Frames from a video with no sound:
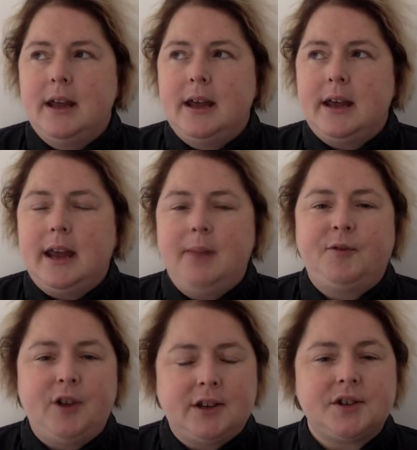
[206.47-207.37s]
Keep
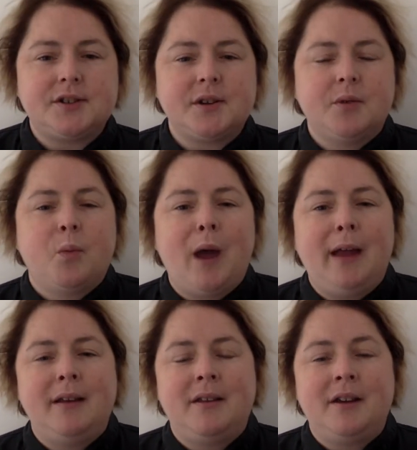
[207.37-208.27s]
fit so
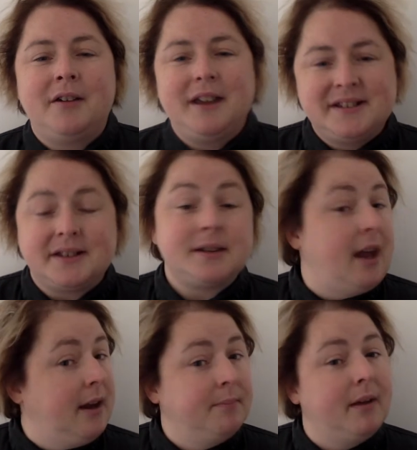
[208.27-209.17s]
when there is a
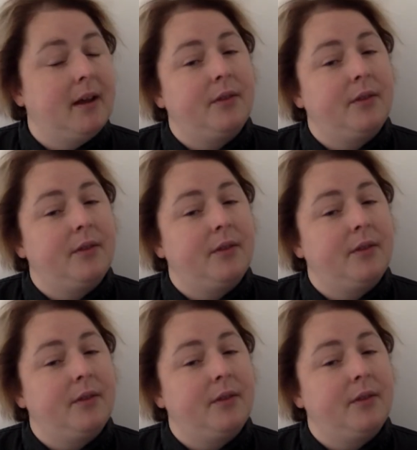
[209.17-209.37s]
time